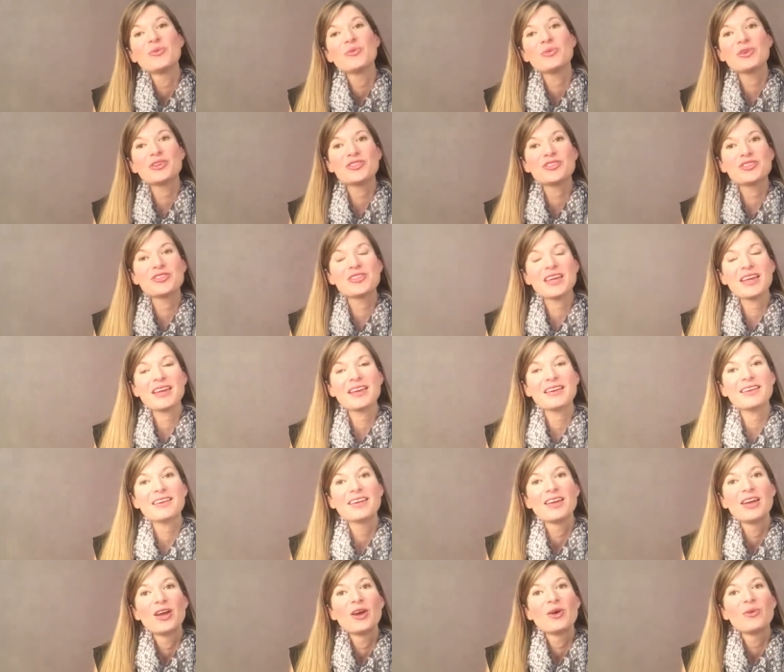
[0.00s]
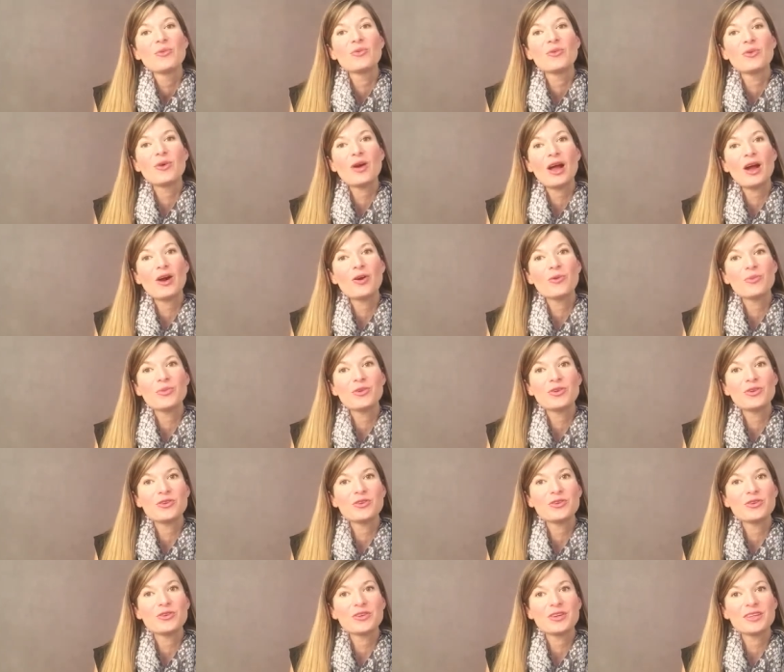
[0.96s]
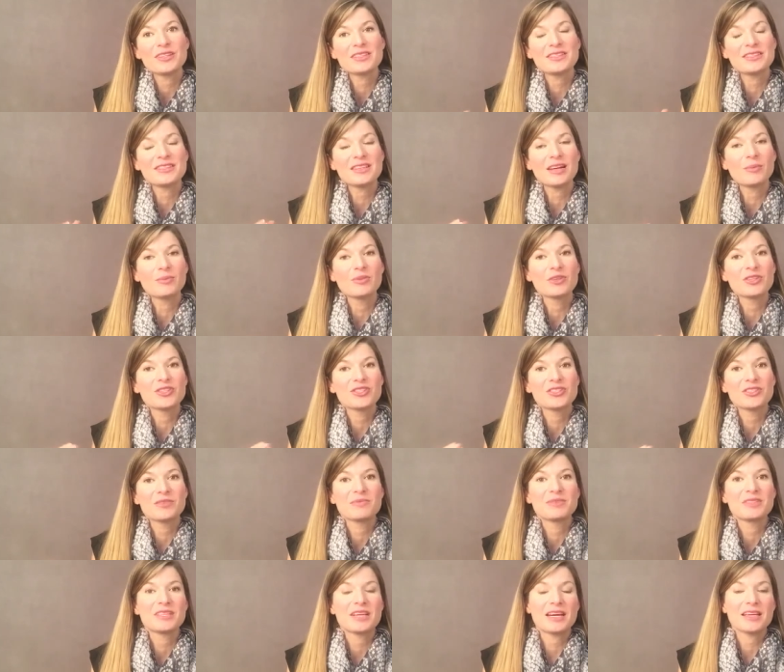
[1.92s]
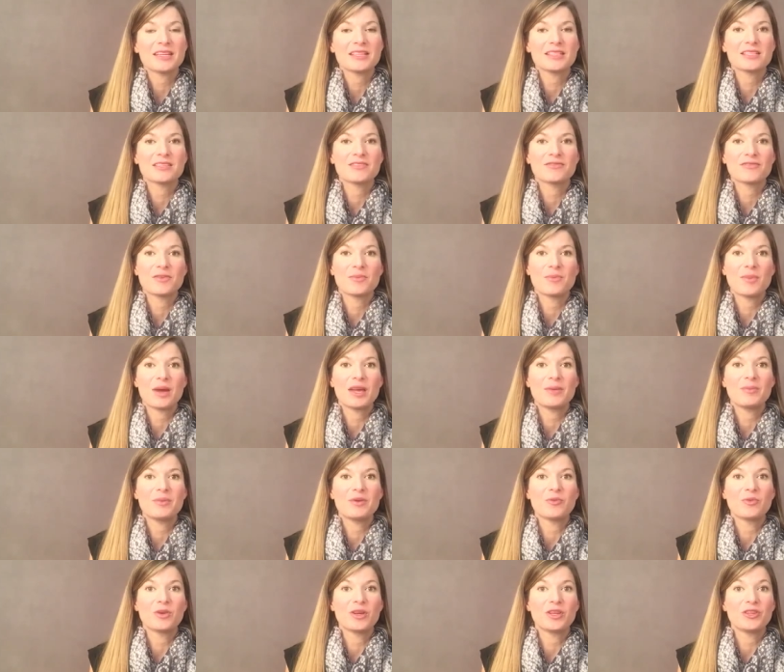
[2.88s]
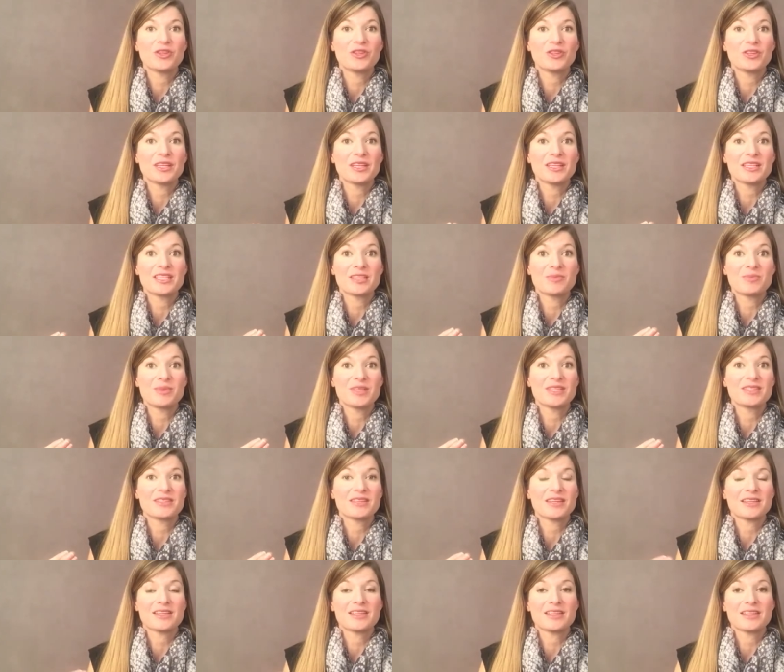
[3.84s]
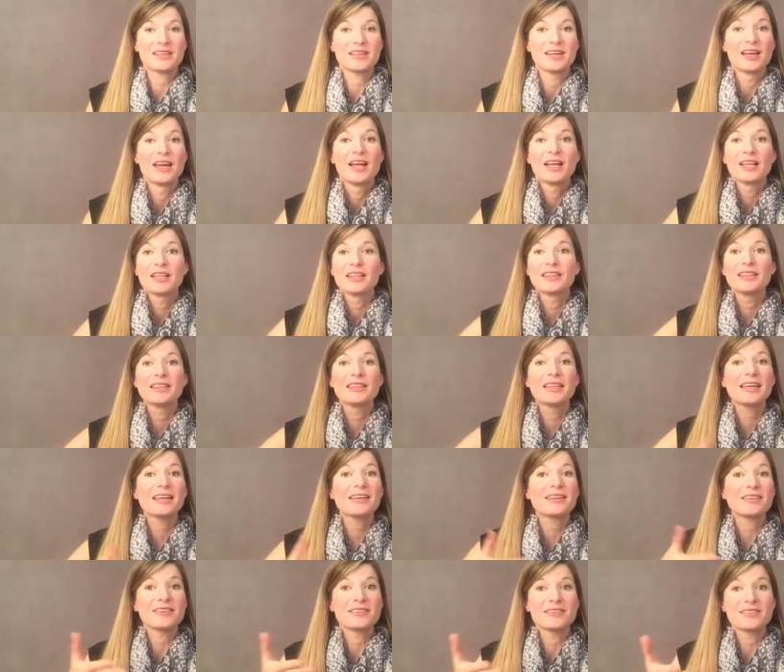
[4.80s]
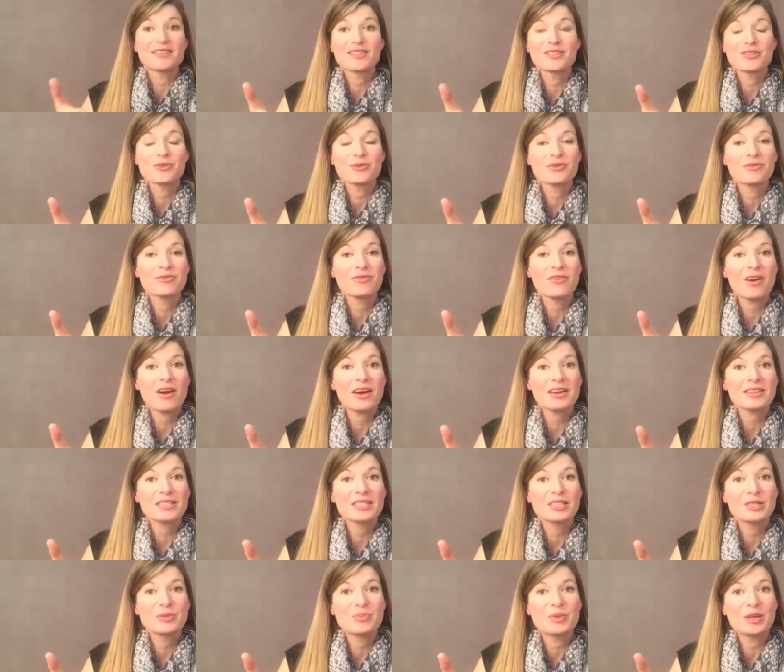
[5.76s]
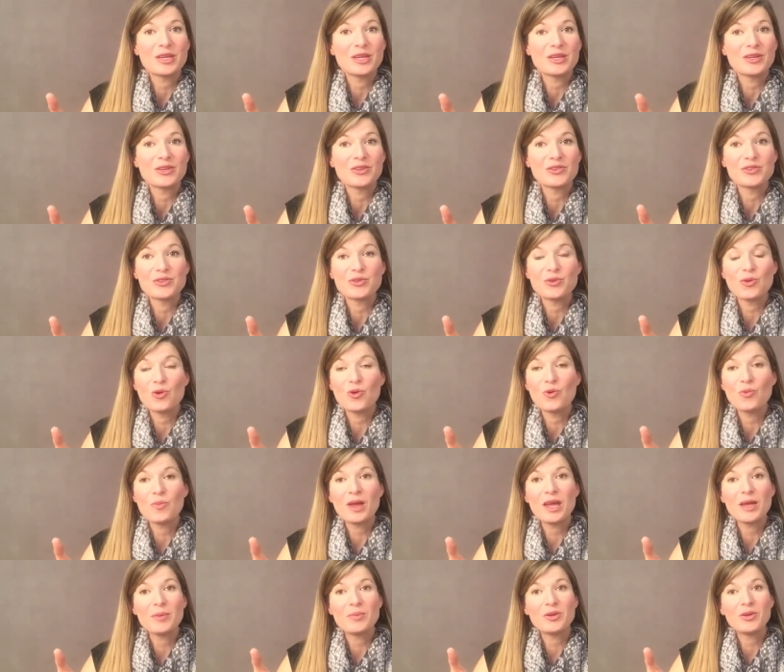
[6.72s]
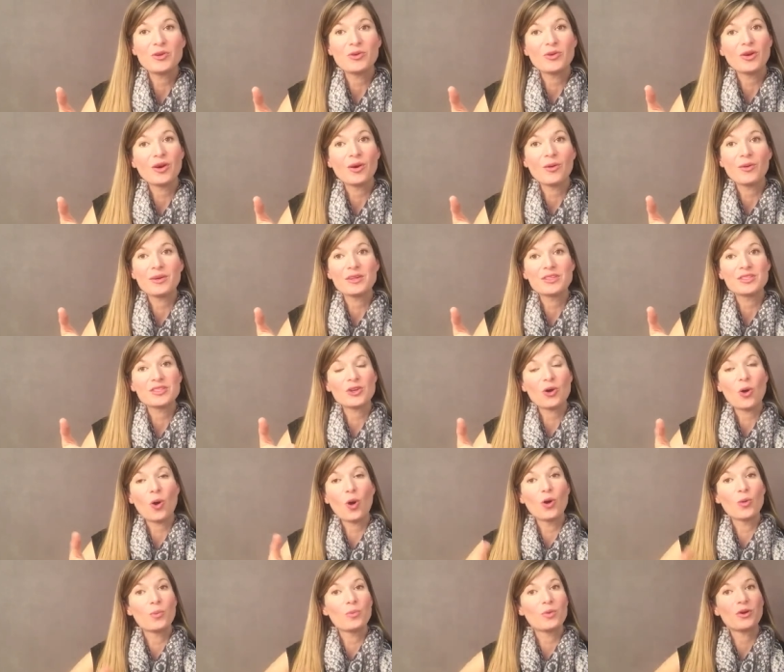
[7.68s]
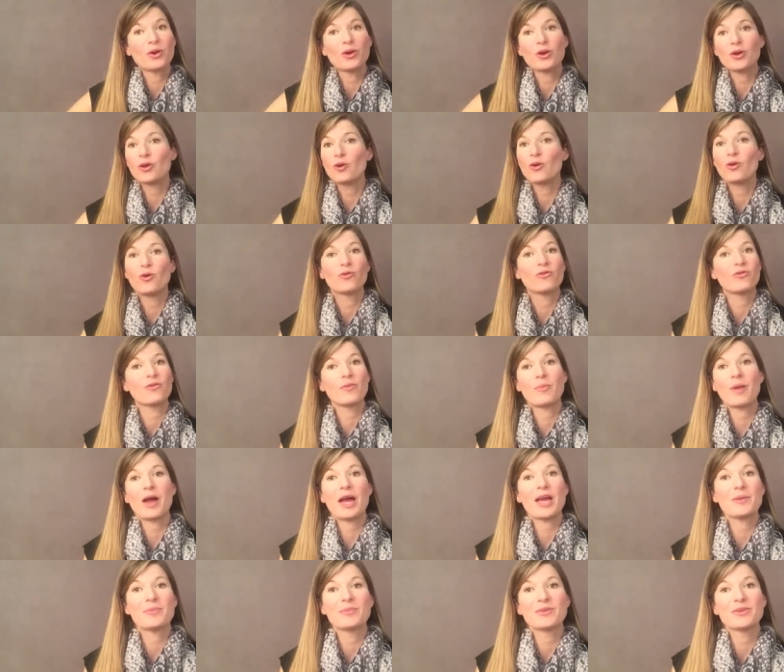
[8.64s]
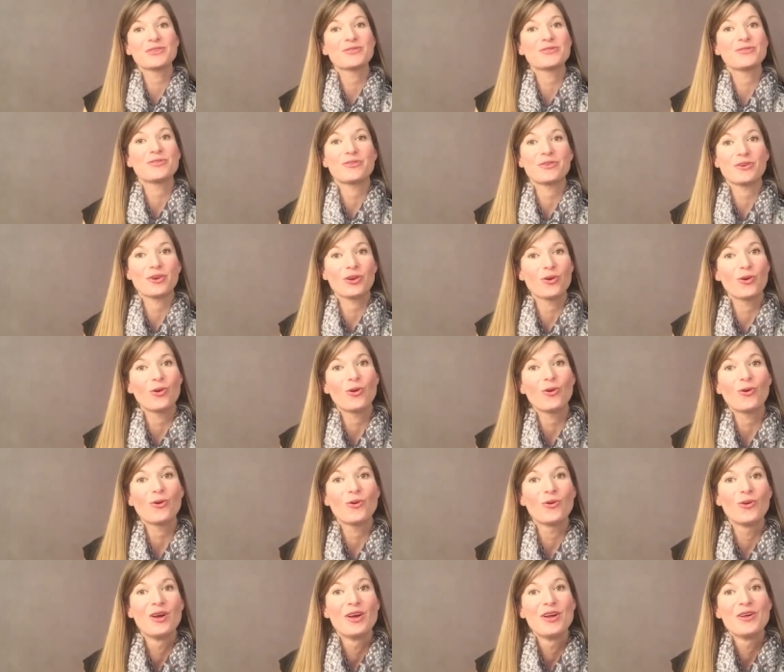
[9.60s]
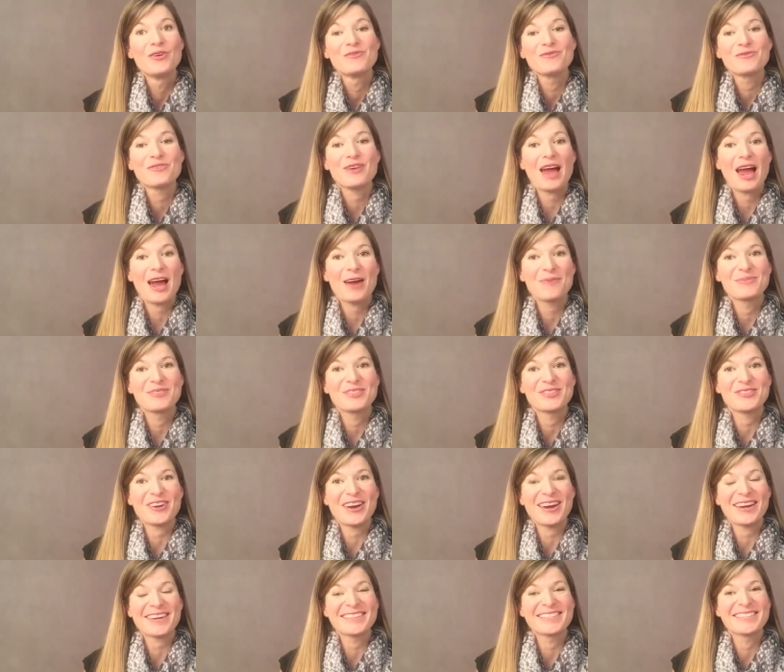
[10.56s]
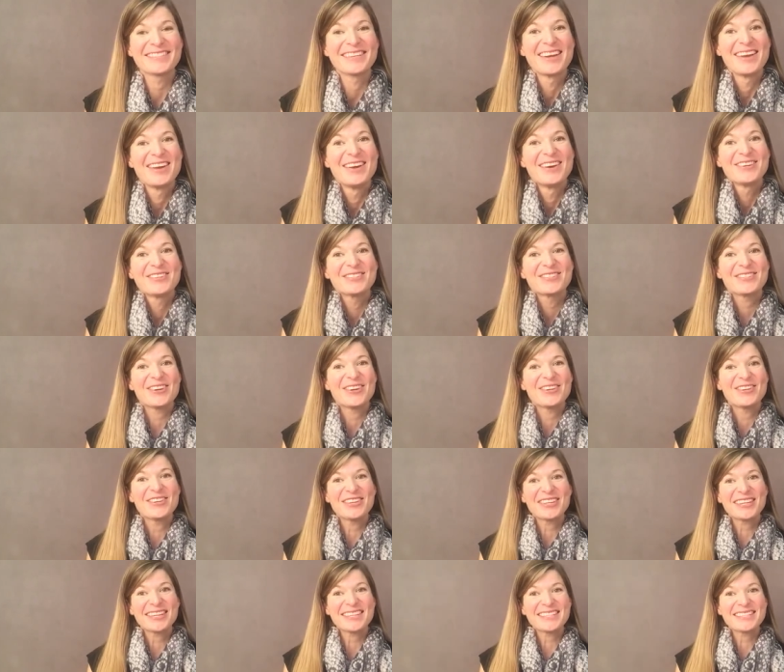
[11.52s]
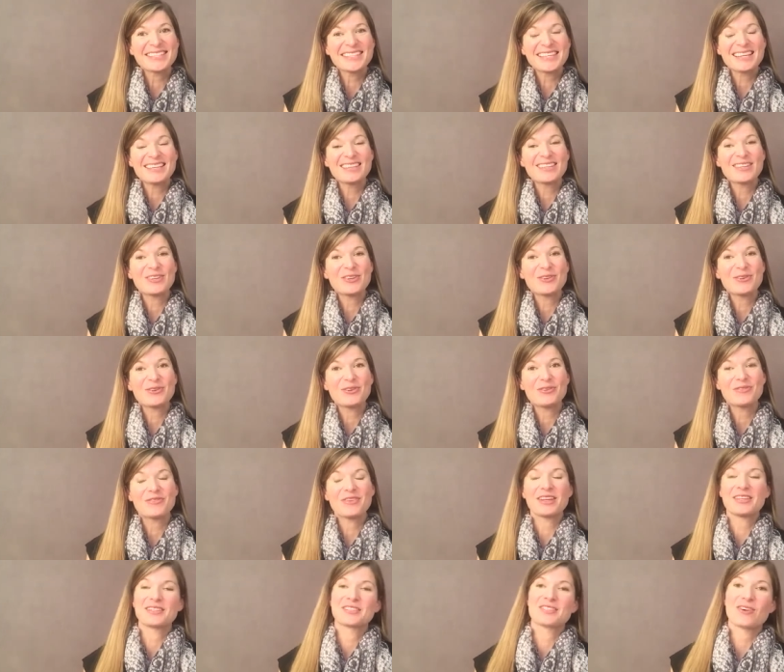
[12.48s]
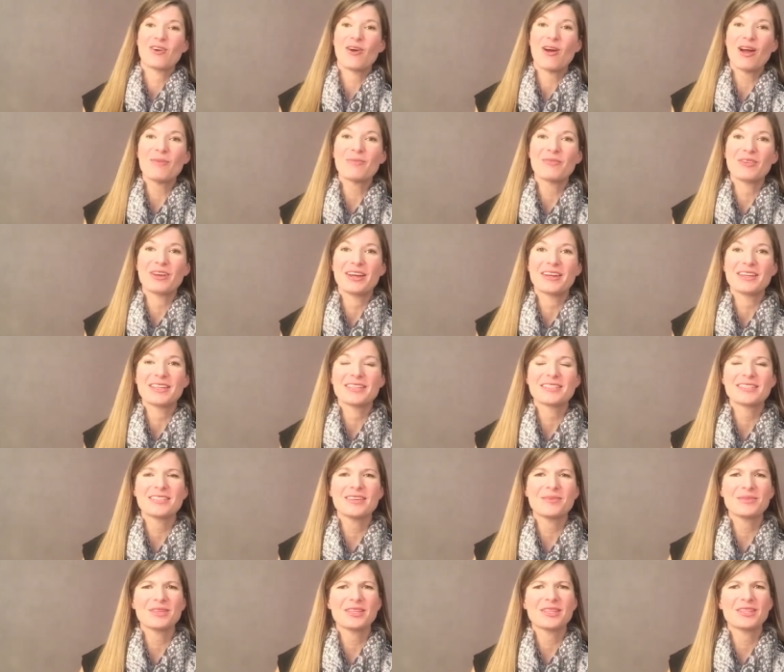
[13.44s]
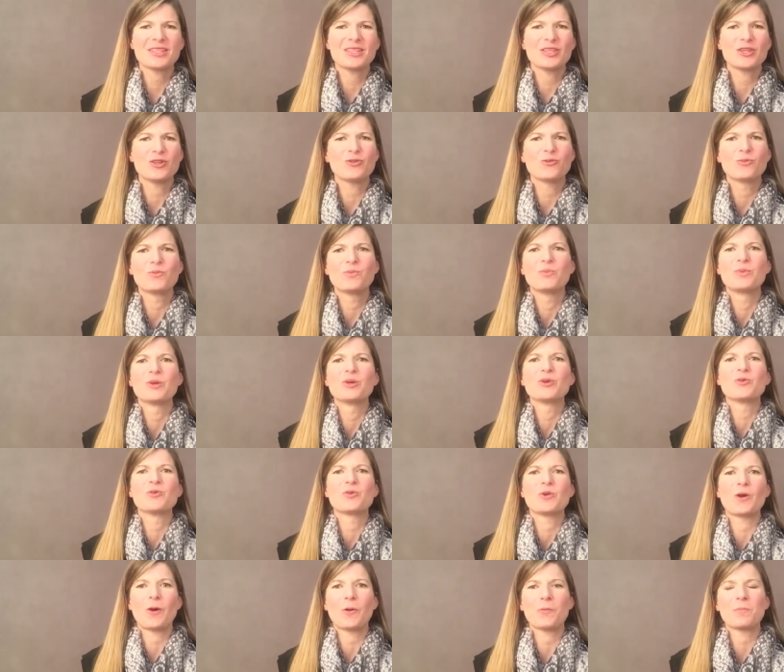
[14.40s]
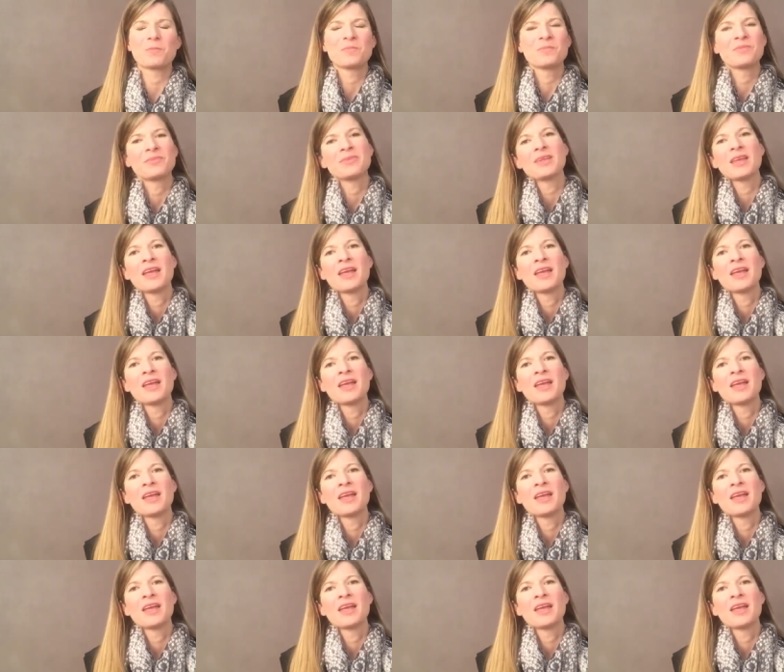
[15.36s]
which then will help you establish some dates for maybe when you need to be sending letters to invite speakers, or maybe you're going to open a call for papers or a call for abstracts. So you can see that your event timeline is something that you'll build on.